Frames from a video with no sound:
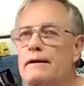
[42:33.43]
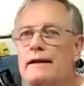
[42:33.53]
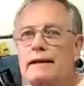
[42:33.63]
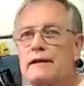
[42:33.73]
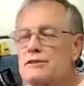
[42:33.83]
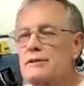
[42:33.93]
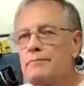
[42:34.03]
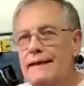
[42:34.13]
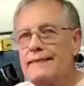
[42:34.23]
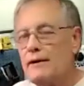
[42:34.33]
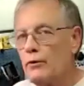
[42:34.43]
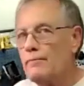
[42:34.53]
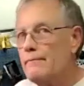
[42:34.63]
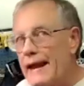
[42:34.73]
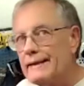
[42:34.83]
that doesn't mean they were
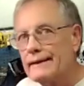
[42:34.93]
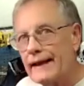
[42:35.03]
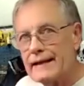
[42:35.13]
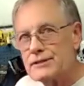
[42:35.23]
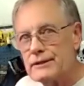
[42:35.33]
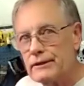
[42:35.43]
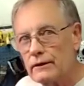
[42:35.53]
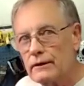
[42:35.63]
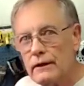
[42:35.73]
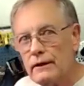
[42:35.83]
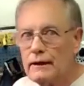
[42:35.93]
made last year.